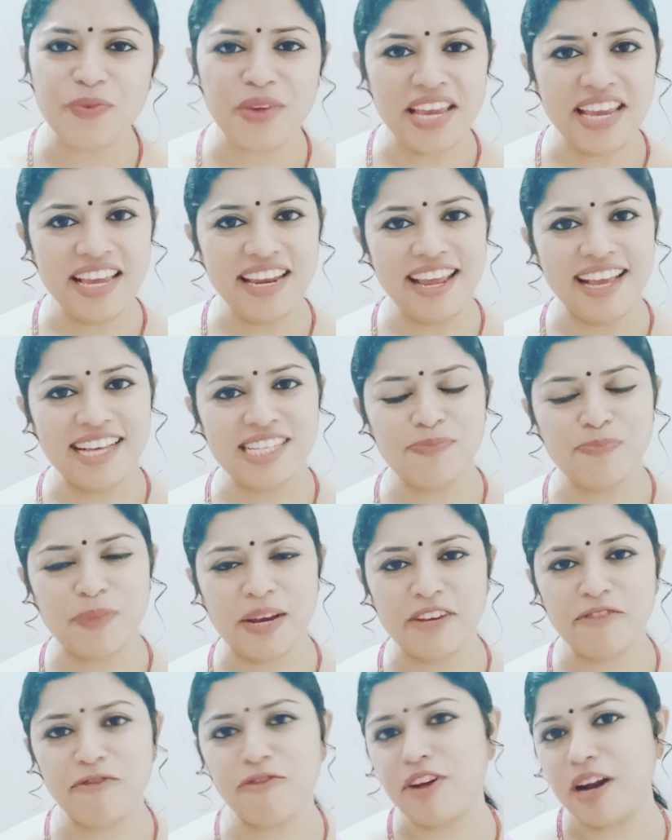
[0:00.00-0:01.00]
we can
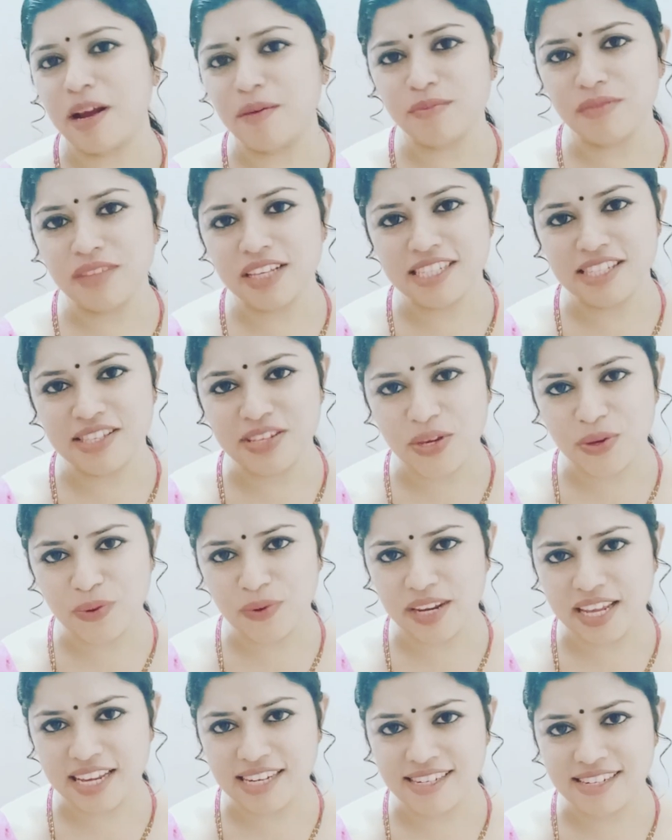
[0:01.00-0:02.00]
expect from this
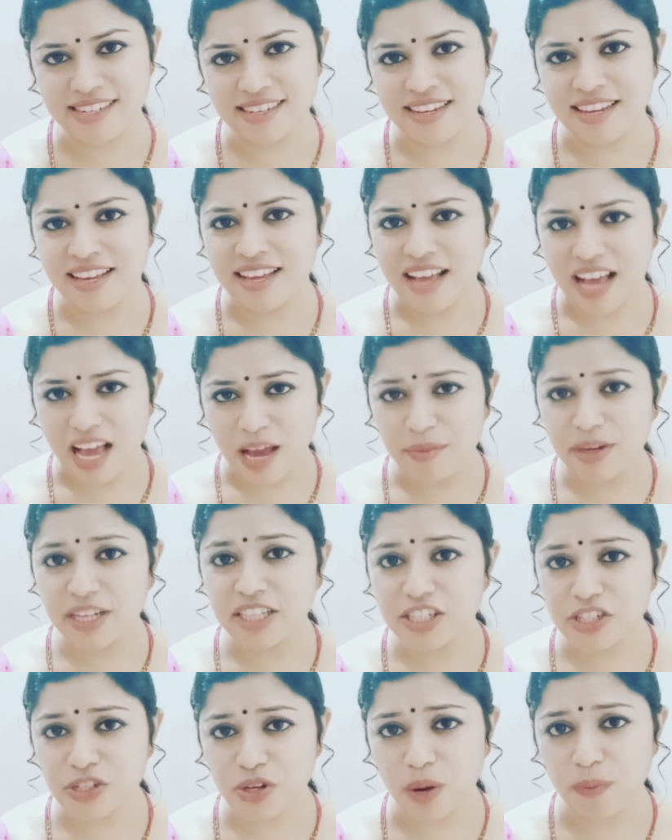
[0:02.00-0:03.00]
unit.
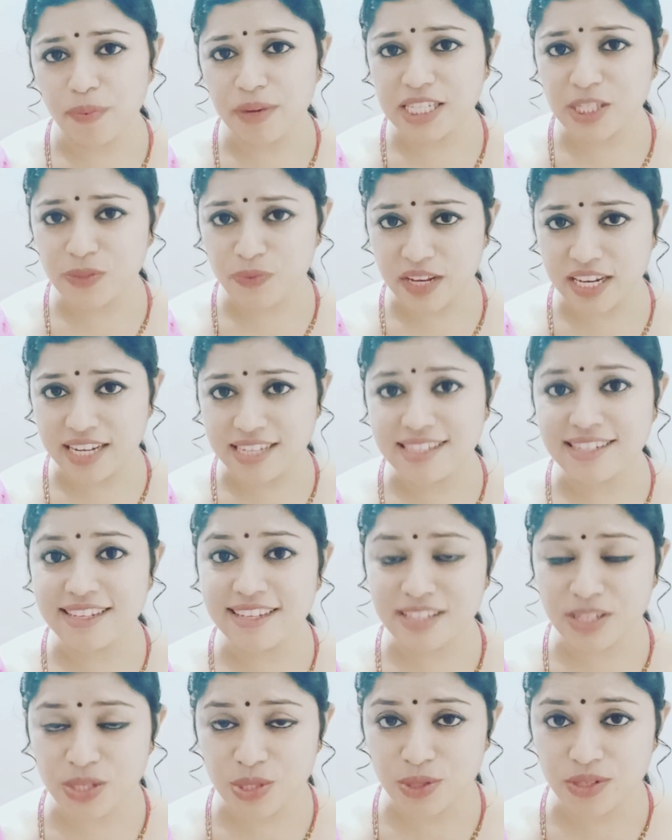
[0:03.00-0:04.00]
The topics we
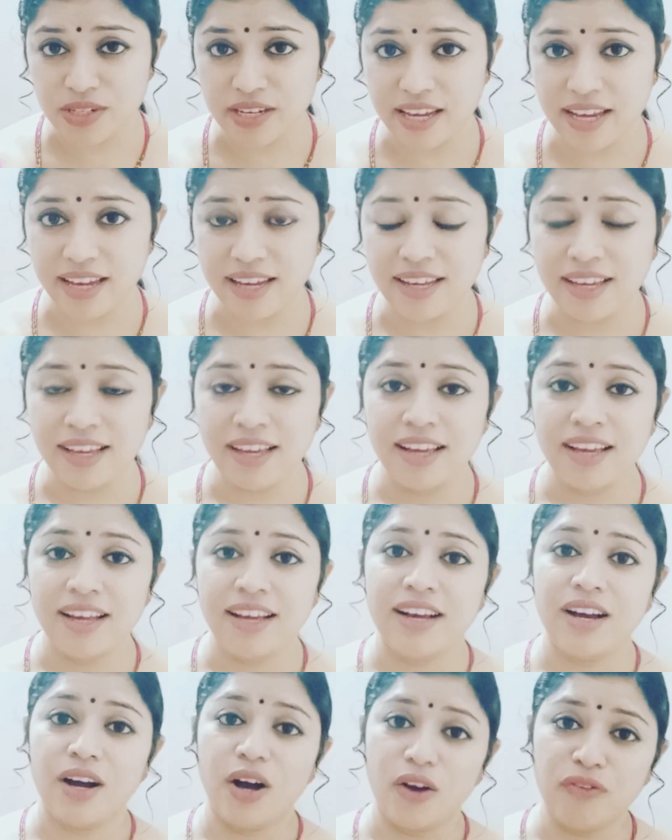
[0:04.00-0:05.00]
discussed today.
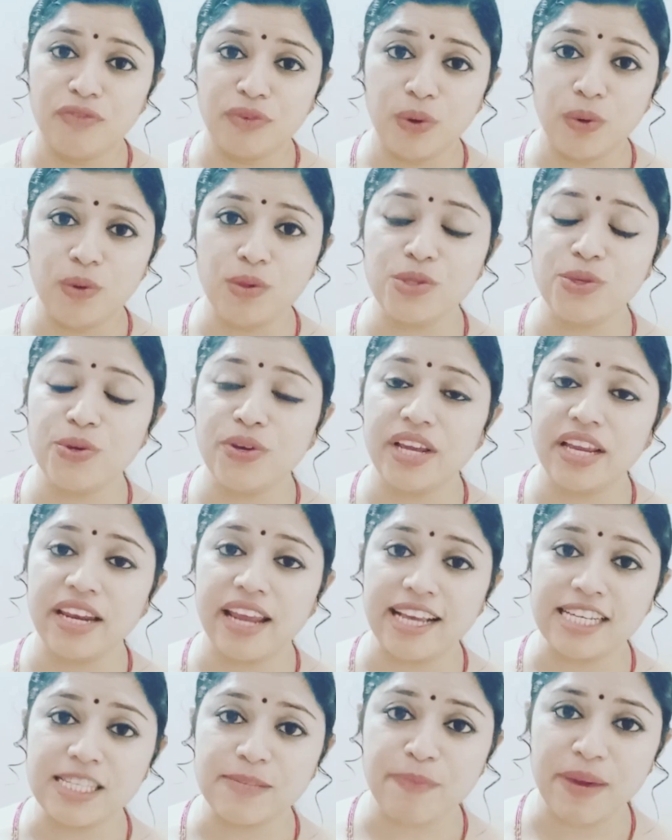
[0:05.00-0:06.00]
Of course, you can
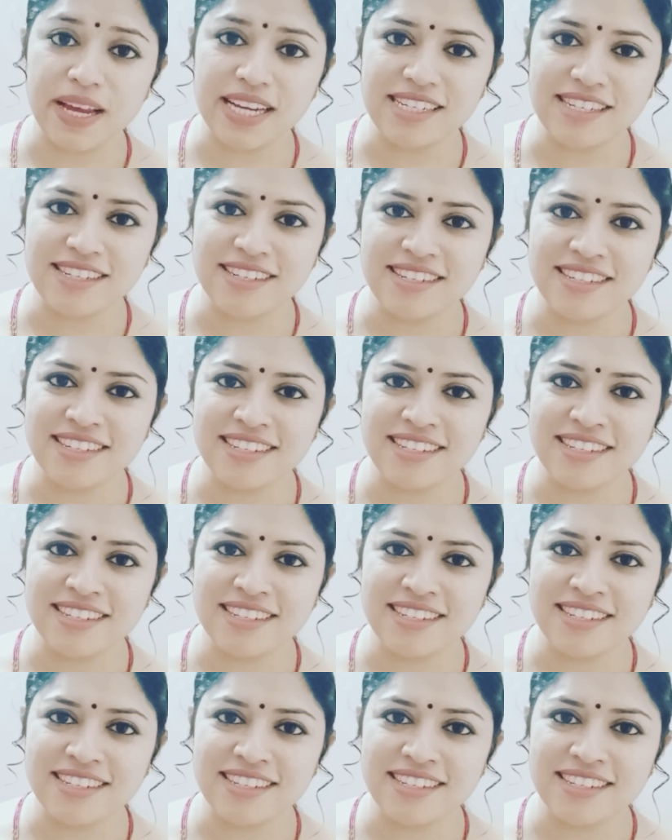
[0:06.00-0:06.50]
expect